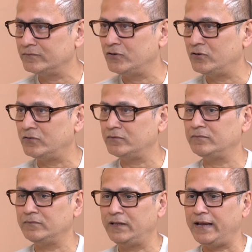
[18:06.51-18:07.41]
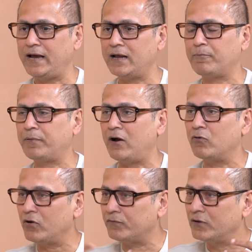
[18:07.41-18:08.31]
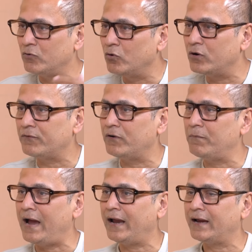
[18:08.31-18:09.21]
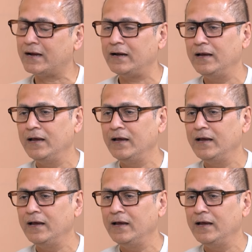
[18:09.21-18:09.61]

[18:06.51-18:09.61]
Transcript: You know, they are proud of the whole riverbank